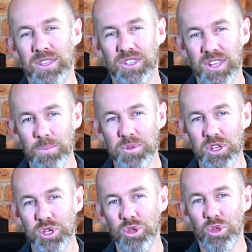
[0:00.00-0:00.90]

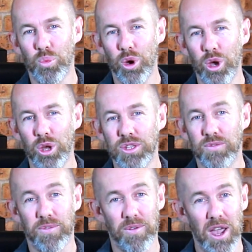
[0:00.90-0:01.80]
Substitute the words
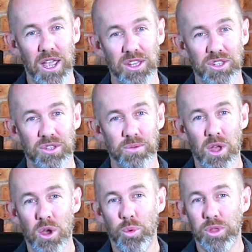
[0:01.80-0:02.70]
of a phrase
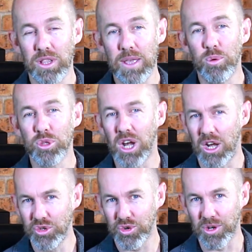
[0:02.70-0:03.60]
with a lip or
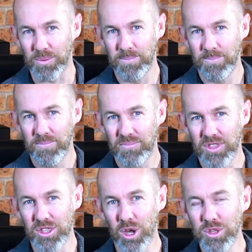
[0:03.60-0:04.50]
tongue trill.
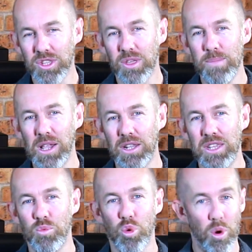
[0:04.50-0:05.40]
The notes of the
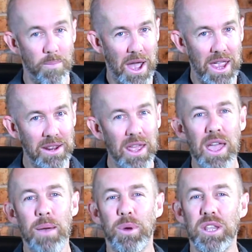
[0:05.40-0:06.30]
melody will remain,
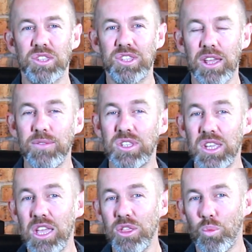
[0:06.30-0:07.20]
but instead of
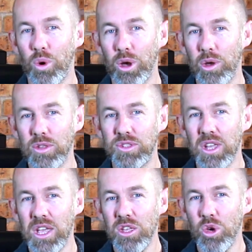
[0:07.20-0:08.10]
singing the
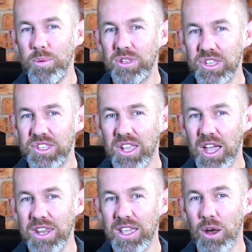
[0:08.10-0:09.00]
words, you'll be
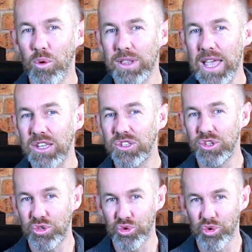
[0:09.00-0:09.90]
sustaining a
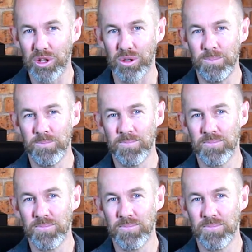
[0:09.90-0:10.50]
relaxed trill.